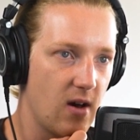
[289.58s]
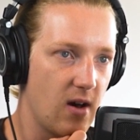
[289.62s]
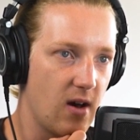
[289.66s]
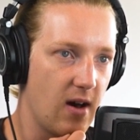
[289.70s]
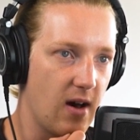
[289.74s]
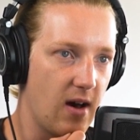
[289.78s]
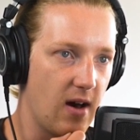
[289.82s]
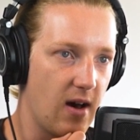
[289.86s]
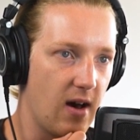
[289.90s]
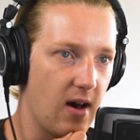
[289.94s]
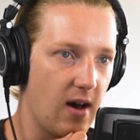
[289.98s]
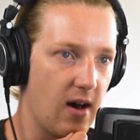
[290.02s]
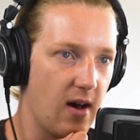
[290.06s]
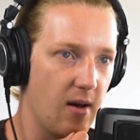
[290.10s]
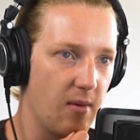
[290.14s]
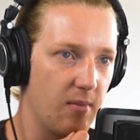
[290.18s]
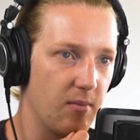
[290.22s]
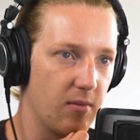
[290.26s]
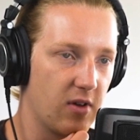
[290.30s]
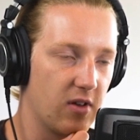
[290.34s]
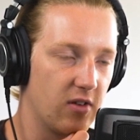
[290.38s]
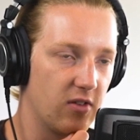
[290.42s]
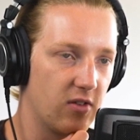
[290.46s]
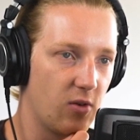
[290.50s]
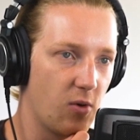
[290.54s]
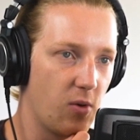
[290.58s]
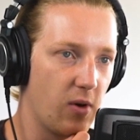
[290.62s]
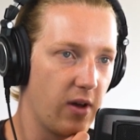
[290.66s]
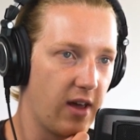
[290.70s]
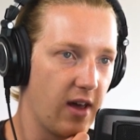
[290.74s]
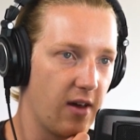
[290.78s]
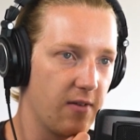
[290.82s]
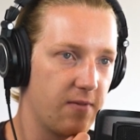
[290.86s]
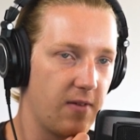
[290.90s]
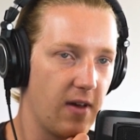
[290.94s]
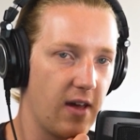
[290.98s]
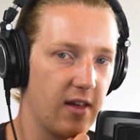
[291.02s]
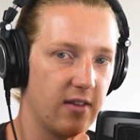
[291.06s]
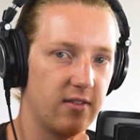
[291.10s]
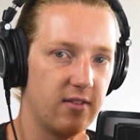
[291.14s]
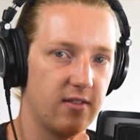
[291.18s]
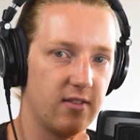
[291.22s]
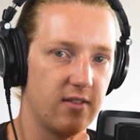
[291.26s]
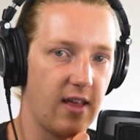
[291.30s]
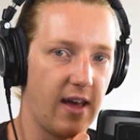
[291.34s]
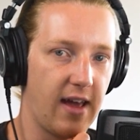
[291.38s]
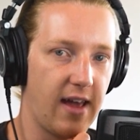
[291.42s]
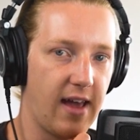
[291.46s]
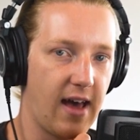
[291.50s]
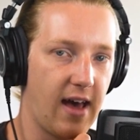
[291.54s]
Because
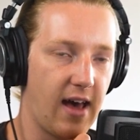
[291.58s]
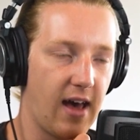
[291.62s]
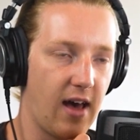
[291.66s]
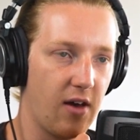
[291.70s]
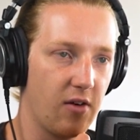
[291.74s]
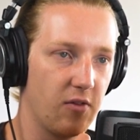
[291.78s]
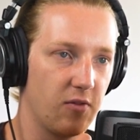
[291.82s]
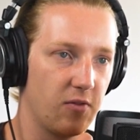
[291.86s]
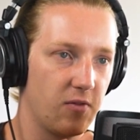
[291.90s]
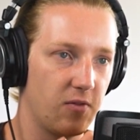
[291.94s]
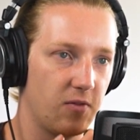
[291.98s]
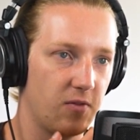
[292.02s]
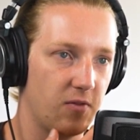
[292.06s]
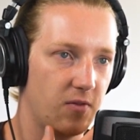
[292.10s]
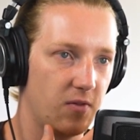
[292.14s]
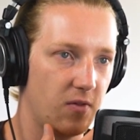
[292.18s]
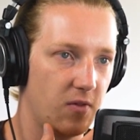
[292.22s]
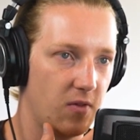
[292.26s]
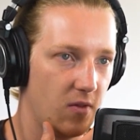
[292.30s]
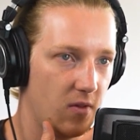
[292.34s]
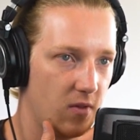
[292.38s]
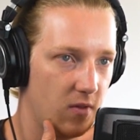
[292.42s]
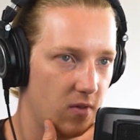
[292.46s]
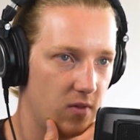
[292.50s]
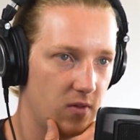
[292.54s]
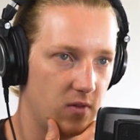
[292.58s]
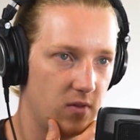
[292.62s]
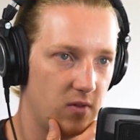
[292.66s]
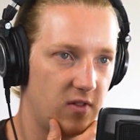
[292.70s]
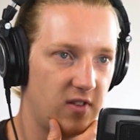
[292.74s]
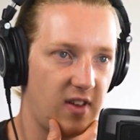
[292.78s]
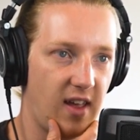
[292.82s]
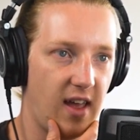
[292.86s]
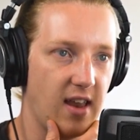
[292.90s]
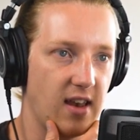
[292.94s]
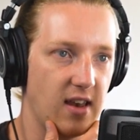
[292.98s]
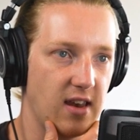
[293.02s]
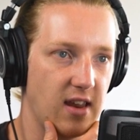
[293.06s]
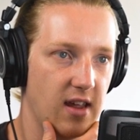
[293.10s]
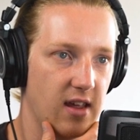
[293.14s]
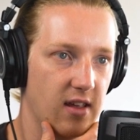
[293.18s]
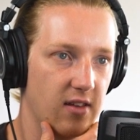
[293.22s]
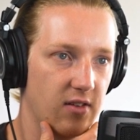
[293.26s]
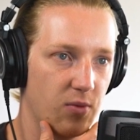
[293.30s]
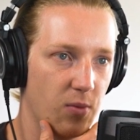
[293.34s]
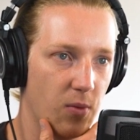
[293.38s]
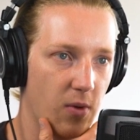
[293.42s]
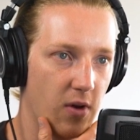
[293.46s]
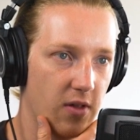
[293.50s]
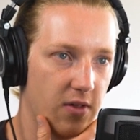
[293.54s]
QuickFS, they have 10
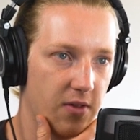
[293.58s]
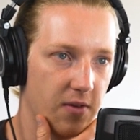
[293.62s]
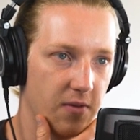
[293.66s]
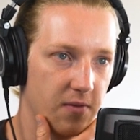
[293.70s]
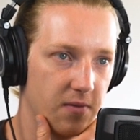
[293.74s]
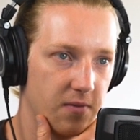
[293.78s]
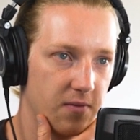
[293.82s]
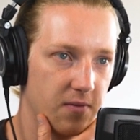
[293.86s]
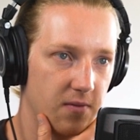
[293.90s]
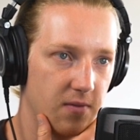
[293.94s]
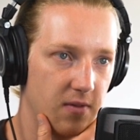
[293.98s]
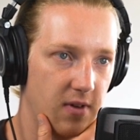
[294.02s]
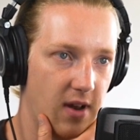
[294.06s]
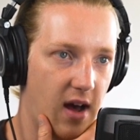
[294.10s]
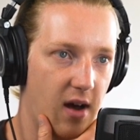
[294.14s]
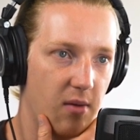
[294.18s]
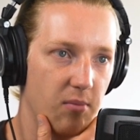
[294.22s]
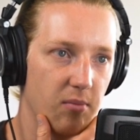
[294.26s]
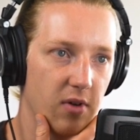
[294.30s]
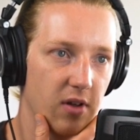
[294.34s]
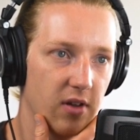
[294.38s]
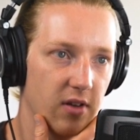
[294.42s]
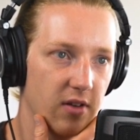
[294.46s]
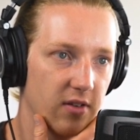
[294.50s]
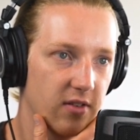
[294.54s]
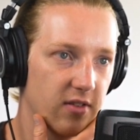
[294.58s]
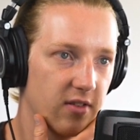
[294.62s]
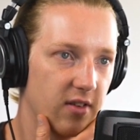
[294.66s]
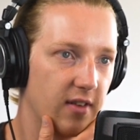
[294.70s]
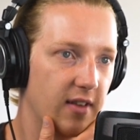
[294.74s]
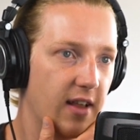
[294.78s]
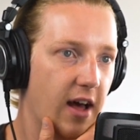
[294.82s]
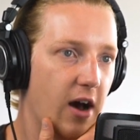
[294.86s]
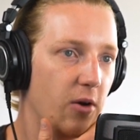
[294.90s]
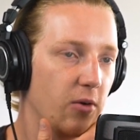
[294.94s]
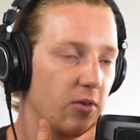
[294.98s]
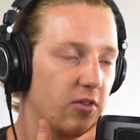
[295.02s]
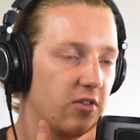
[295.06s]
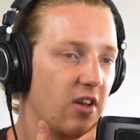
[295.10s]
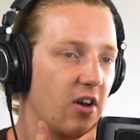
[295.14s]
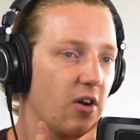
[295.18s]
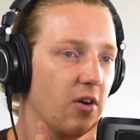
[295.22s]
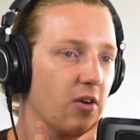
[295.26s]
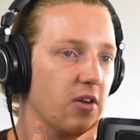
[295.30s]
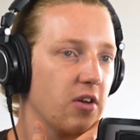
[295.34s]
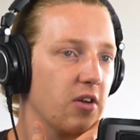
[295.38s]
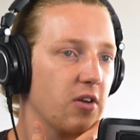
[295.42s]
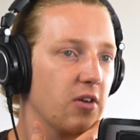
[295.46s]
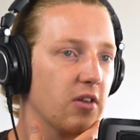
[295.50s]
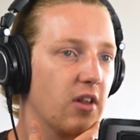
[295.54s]
years worth of numbers, and they'll
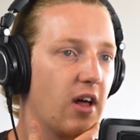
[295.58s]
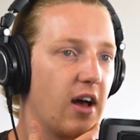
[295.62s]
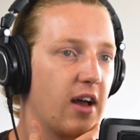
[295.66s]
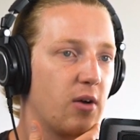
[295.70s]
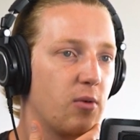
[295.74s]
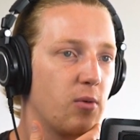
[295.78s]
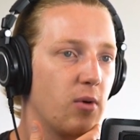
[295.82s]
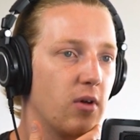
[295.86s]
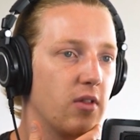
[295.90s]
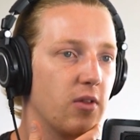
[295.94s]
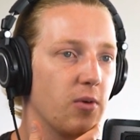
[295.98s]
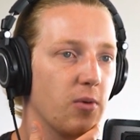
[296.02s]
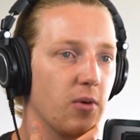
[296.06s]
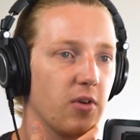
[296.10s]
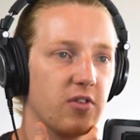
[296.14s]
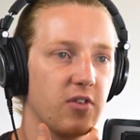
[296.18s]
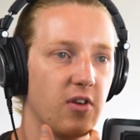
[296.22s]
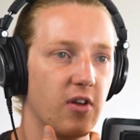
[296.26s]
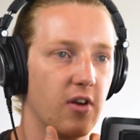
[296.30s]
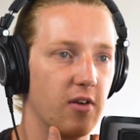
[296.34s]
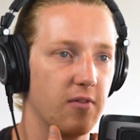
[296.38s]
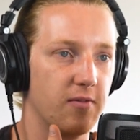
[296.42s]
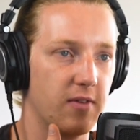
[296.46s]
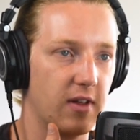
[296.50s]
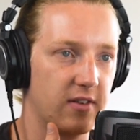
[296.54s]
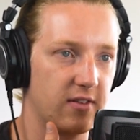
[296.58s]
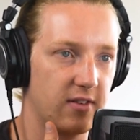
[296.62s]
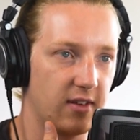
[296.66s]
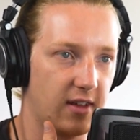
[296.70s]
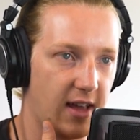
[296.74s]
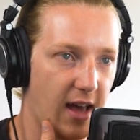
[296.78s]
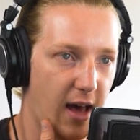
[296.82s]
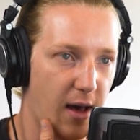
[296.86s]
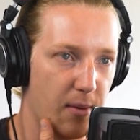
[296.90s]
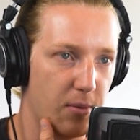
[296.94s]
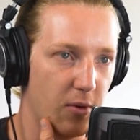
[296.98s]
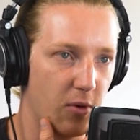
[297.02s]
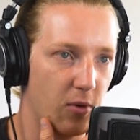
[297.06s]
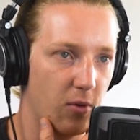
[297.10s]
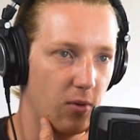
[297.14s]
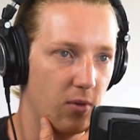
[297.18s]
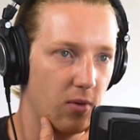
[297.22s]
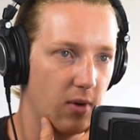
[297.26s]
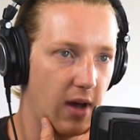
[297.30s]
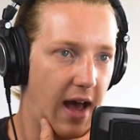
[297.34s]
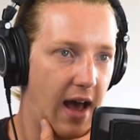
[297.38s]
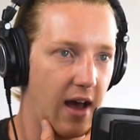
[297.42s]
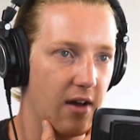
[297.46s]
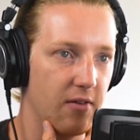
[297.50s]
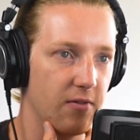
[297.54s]
tell you like what the return on invested
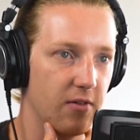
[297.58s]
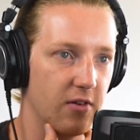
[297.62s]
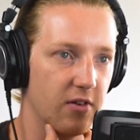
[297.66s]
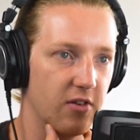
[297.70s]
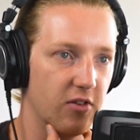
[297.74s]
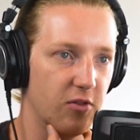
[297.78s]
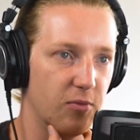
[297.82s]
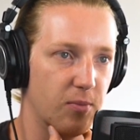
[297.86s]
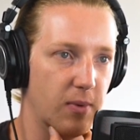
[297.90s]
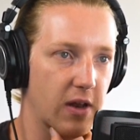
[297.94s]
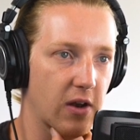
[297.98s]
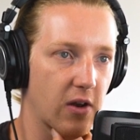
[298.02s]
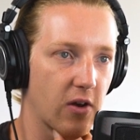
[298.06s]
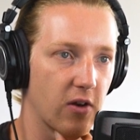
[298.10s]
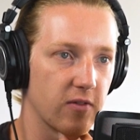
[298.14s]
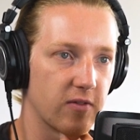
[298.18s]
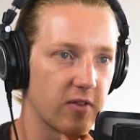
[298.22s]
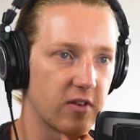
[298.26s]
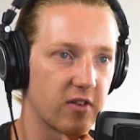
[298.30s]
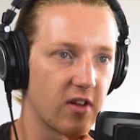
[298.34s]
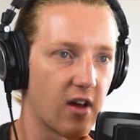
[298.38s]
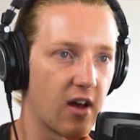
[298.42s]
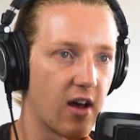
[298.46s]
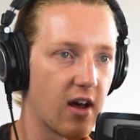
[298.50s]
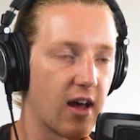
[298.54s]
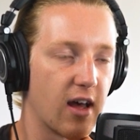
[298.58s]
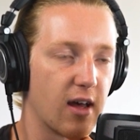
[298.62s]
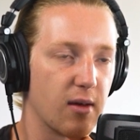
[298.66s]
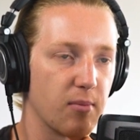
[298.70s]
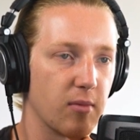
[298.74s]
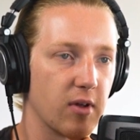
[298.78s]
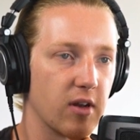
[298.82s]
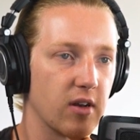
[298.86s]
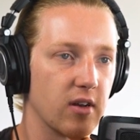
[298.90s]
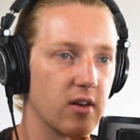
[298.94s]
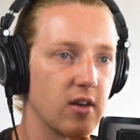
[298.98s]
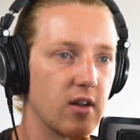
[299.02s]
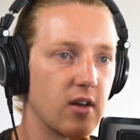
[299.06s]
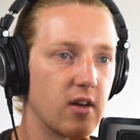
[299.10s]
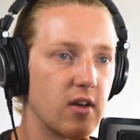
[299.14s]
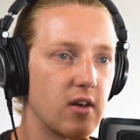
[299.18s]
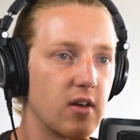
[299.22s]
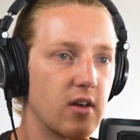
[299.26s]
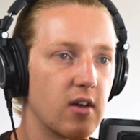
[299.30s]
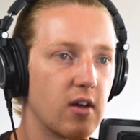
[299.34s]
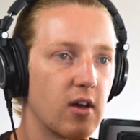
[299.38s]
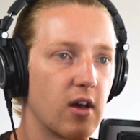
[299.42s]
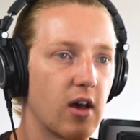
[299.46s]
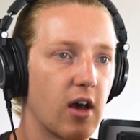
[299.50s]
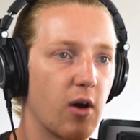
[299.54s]
capital average has been over time, and
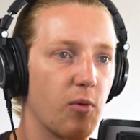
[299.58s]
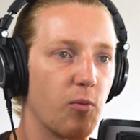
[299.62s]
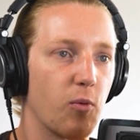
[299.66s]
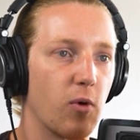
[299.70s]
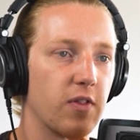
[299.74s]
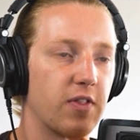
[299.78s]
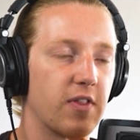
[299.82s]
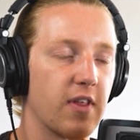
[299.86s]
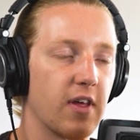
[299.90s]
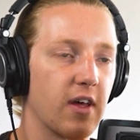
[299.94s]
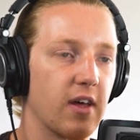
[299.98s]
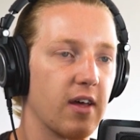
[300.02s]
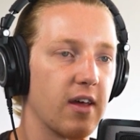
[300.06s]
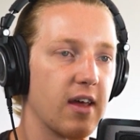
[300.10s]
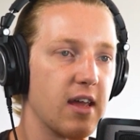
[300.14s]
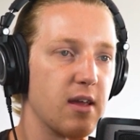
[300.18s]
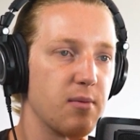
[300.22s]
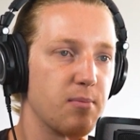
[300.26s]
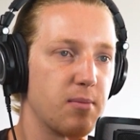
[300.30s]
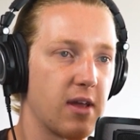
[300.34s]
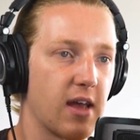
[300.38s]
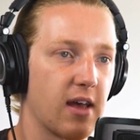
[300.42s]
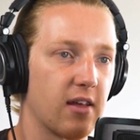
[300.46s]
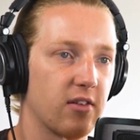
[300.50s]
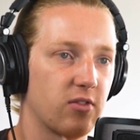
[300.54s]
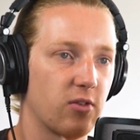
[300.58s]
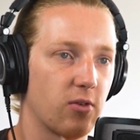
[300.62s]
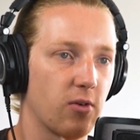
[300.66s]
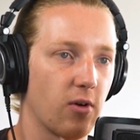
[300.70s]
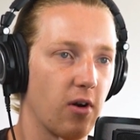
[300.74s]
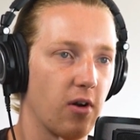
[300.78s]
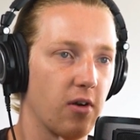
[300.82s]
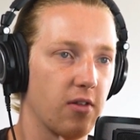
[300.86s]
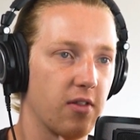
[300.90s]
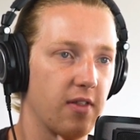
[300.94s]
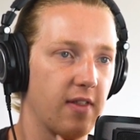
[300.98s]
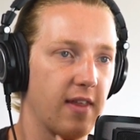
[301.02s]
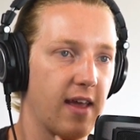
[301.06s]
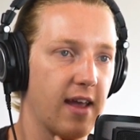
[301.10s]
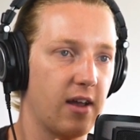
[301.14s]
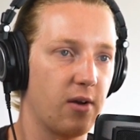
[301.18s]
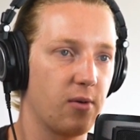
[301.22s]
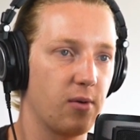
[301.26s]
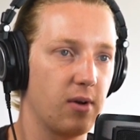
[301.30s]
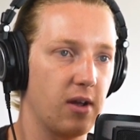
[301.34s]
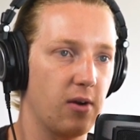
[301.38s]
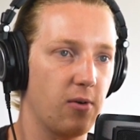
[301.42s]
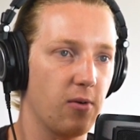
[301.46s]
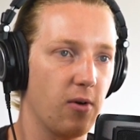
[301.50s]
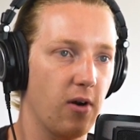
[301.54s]
and what the EPS growth and the
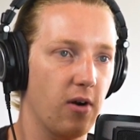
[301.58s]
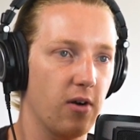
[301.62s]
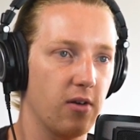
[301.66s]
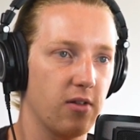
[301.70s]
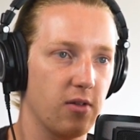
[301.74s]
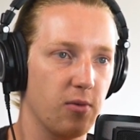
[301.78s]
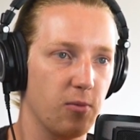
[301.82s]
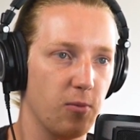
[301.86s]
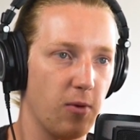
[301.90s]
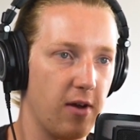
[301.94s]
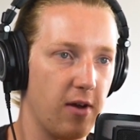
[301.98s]
equity growth,